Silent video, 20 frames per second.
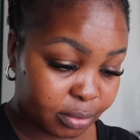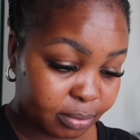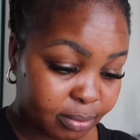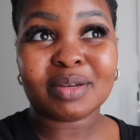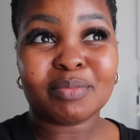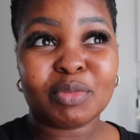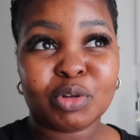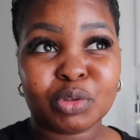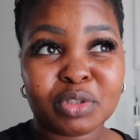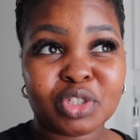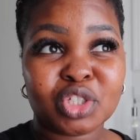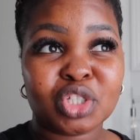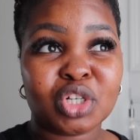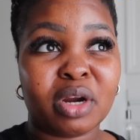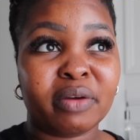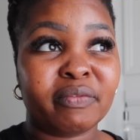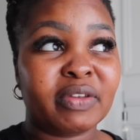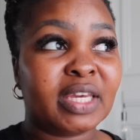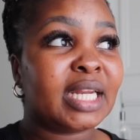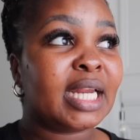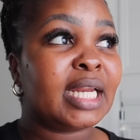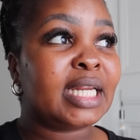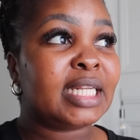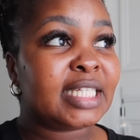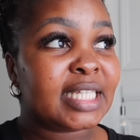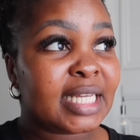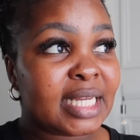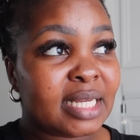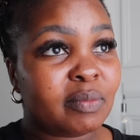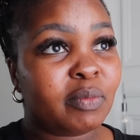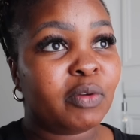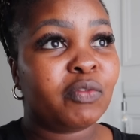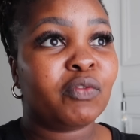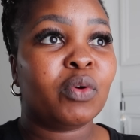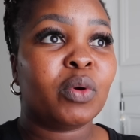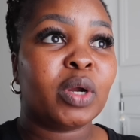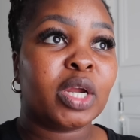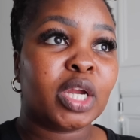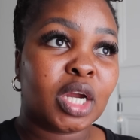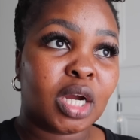I'm also starving and I need to eat
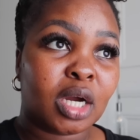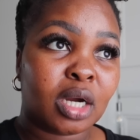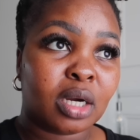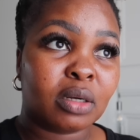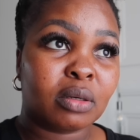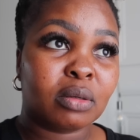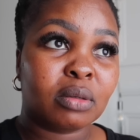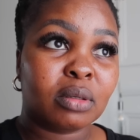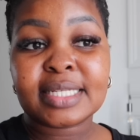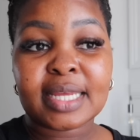before I go.